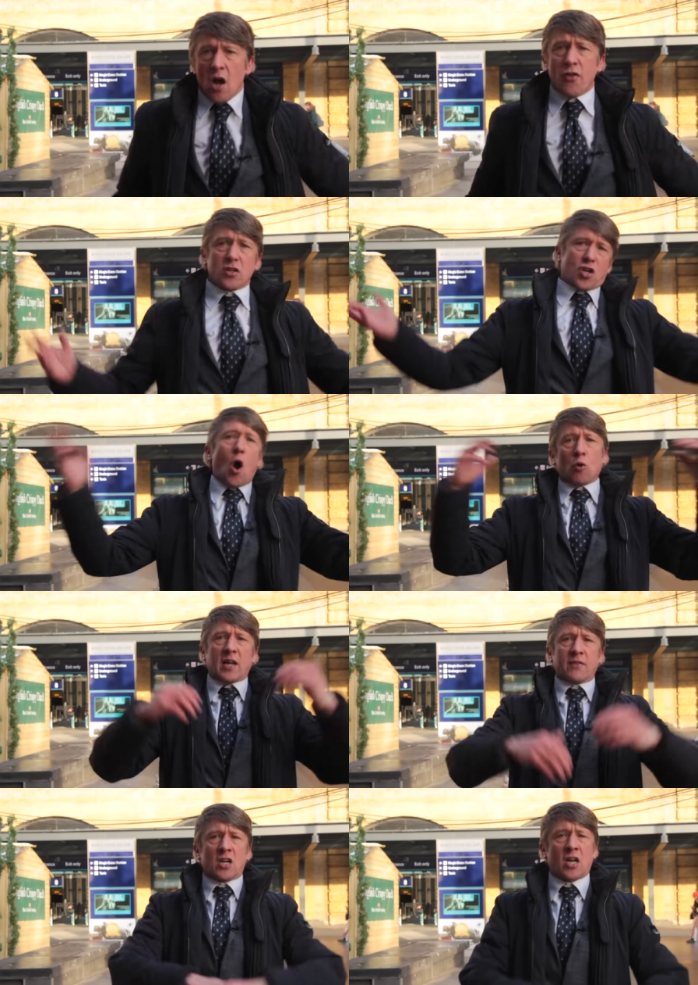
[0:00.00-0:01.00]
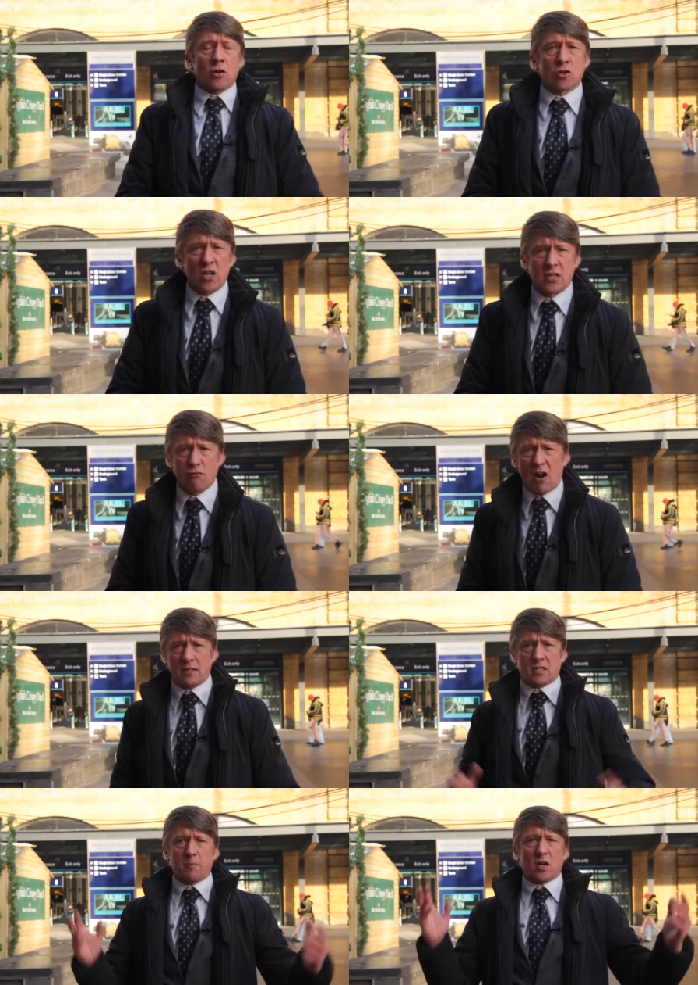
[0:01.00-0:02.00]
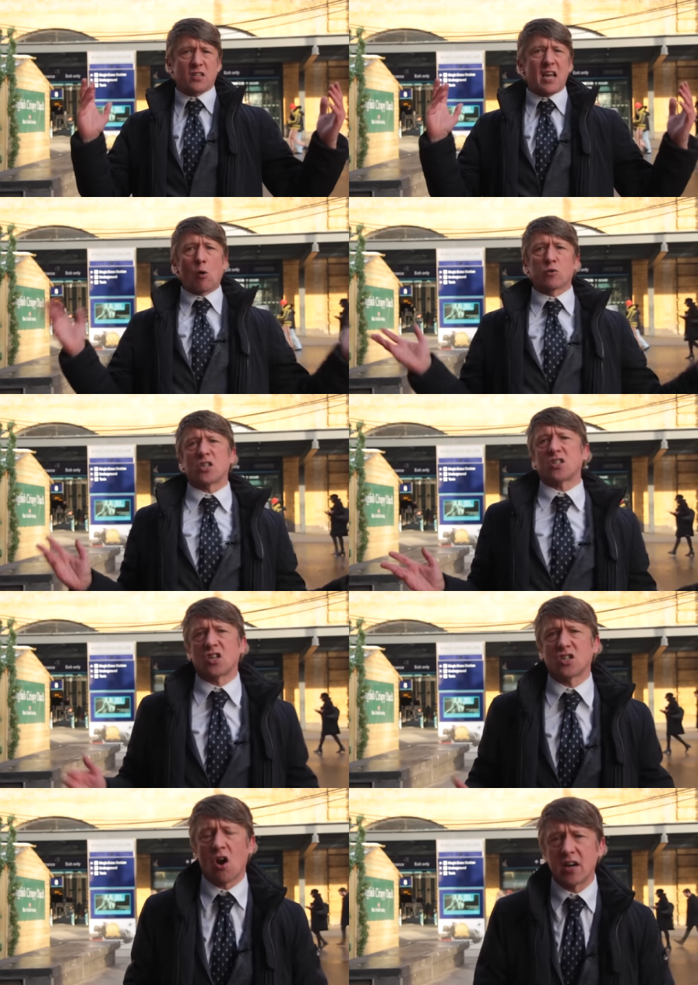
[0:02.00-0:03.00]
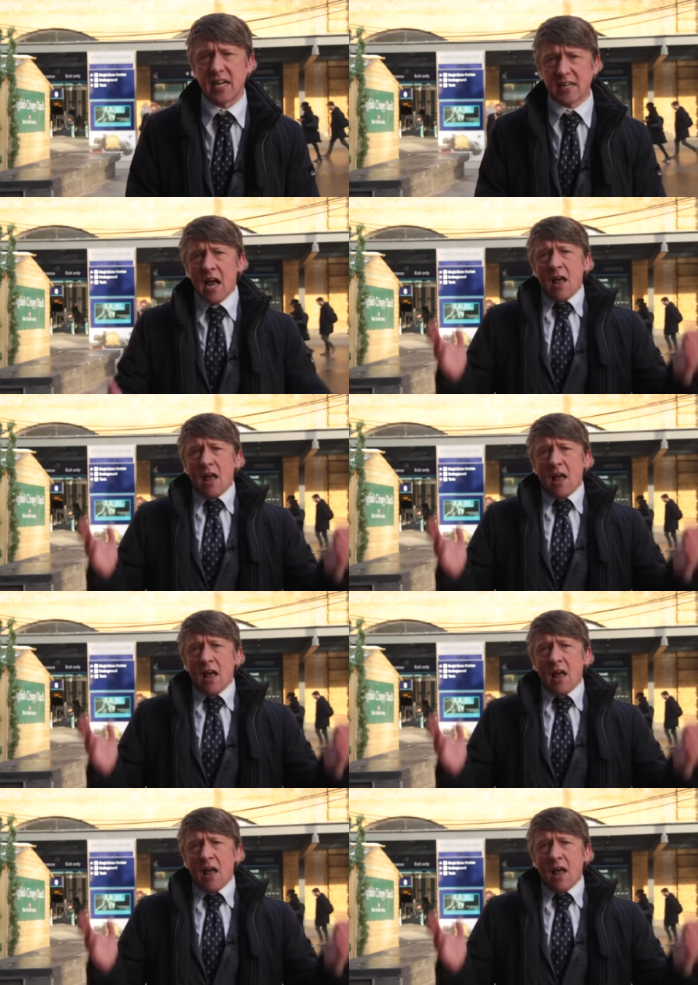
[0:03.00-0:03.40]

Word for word: that's holding the country to ransom because they all just decided